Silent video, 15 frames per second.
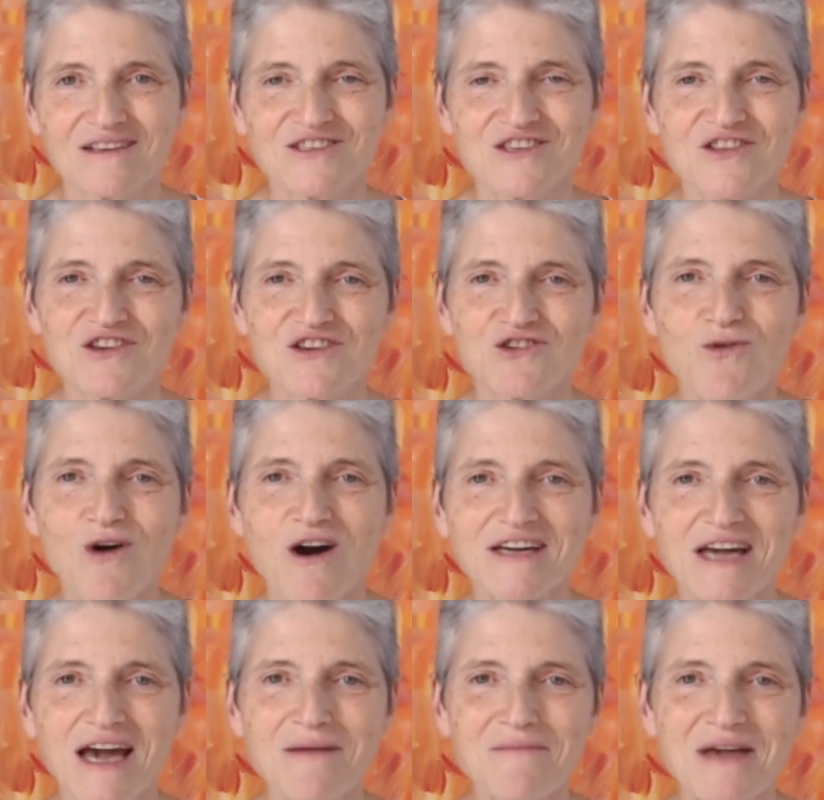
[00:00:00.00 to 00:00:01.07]
so that you are
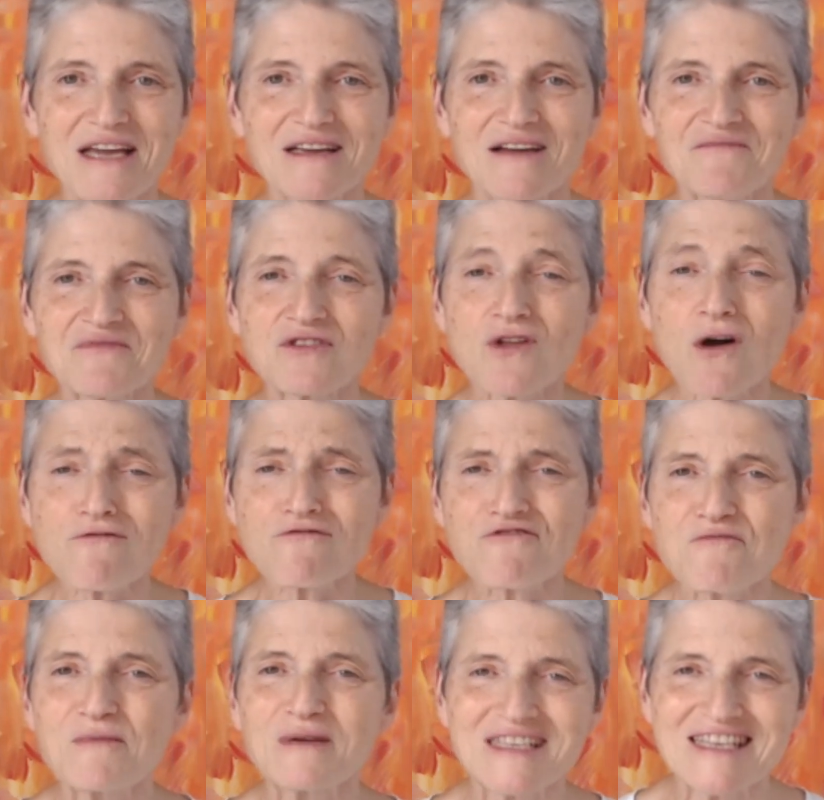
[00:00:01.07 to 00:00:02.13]
coming not
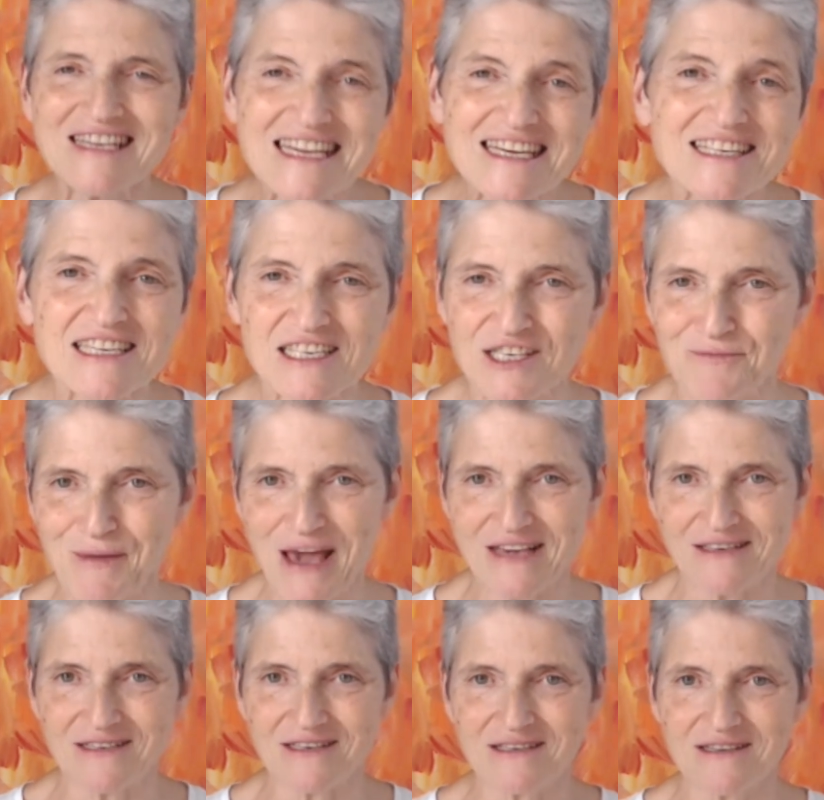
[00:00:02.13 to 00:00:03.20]
from a needy
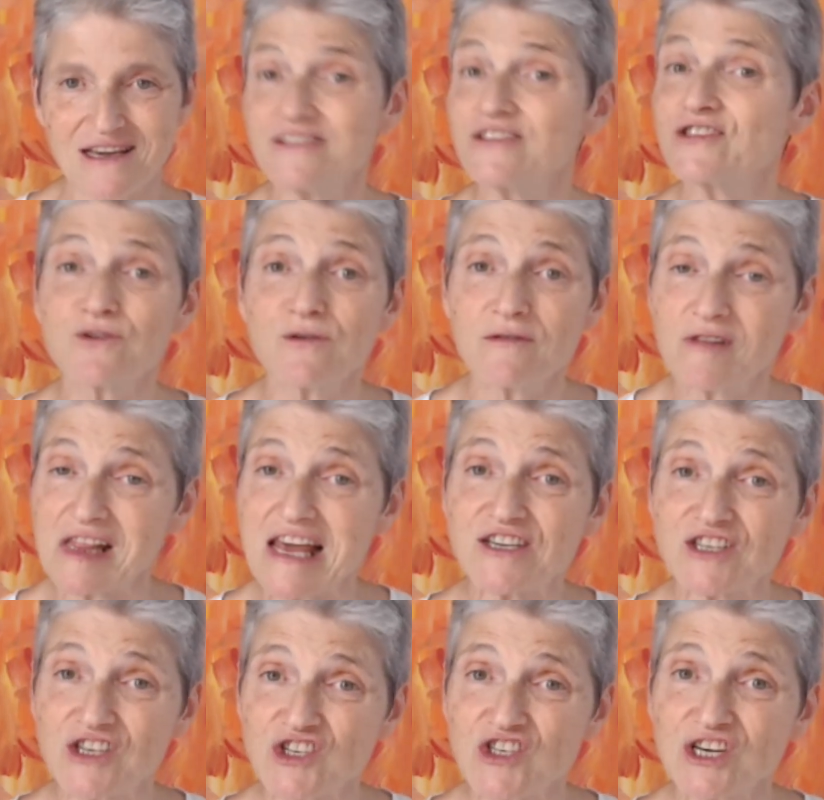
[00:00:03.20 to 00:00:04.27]
space into a
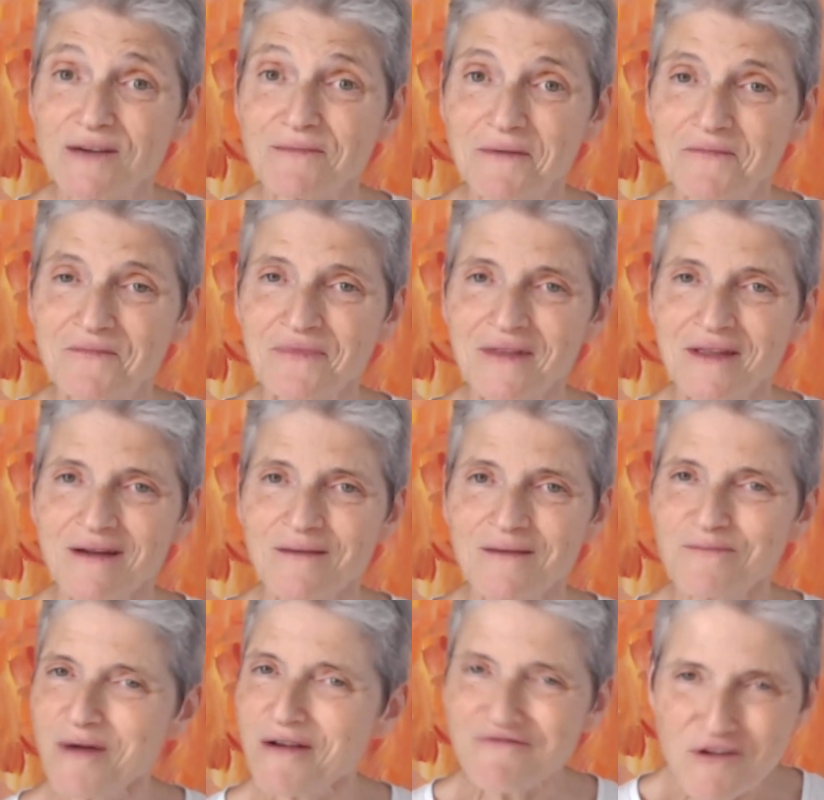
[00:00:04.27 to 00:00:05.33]
relationship,
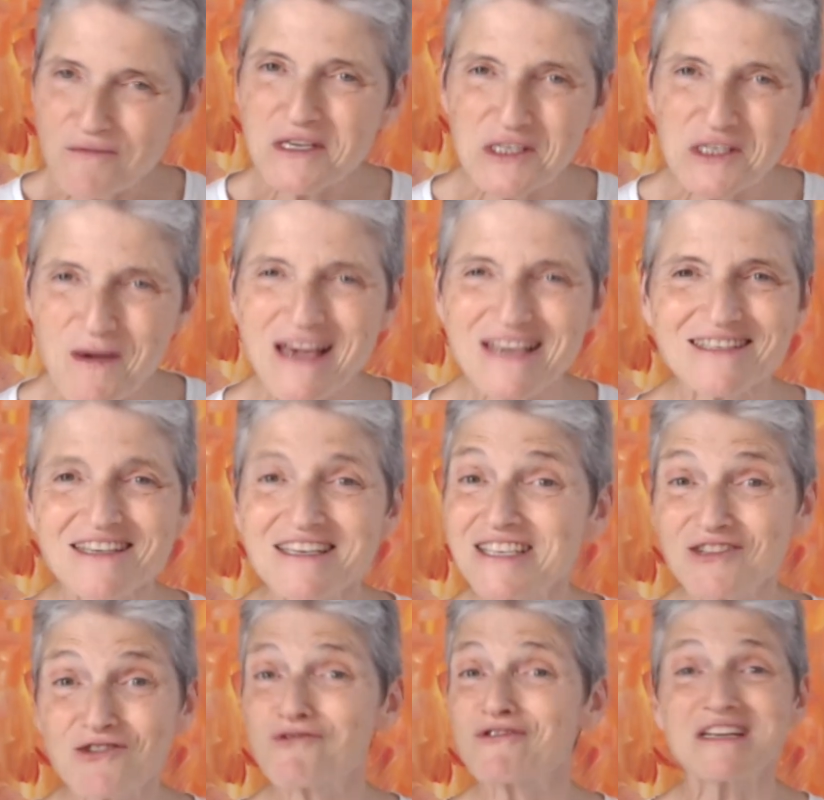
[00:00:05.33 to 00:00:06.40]
but from a space that
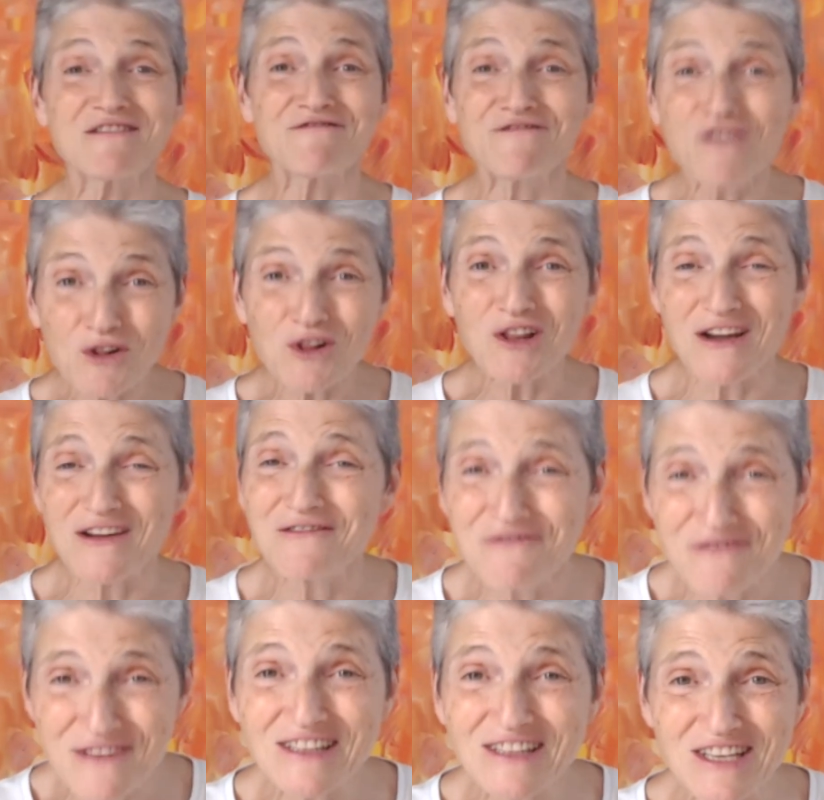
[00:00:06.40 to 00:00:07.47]
is already full and
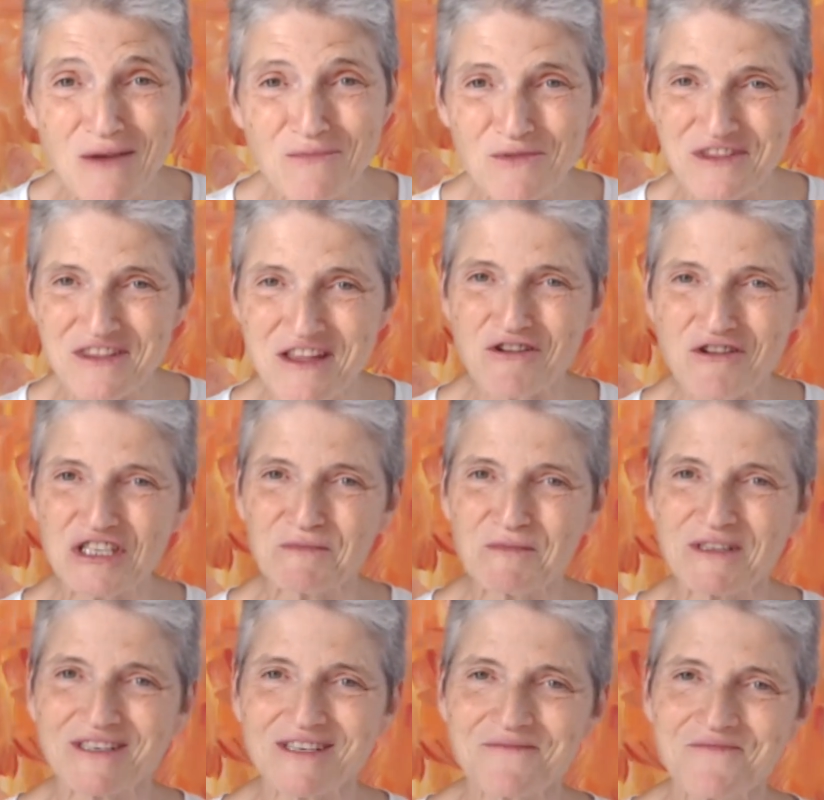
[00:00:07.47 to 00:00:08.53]
filled up with
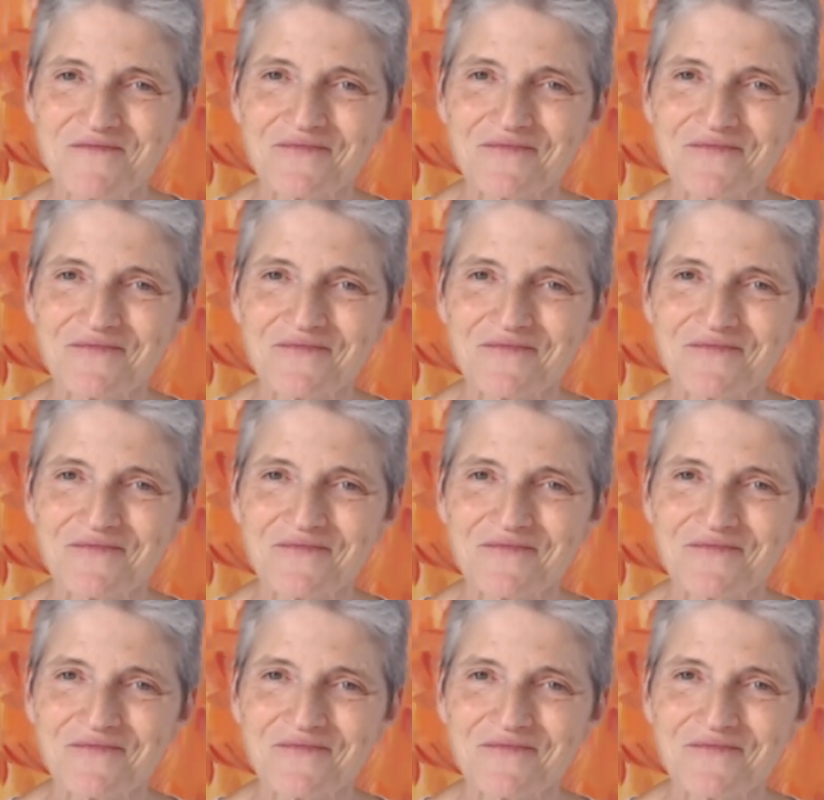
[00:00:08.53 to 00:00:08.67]
nourishment?